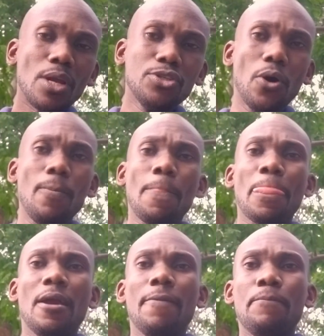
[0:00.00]
So
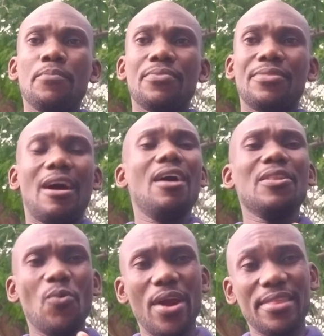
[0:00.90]
the
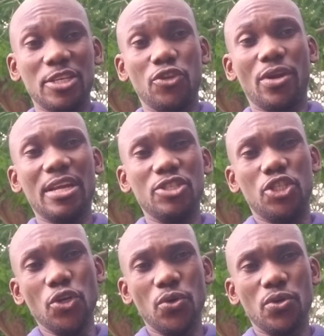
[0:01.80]
other way that you can
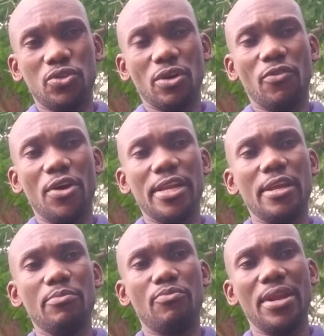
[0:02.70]
do to avoid
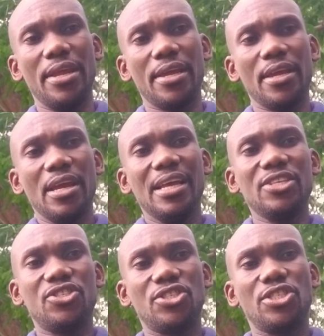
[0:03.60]
inbreeding
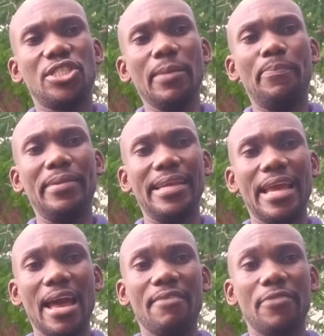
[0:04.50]
is simply
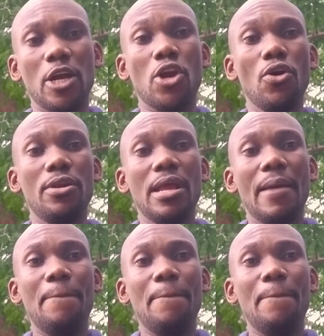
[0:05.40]
have a good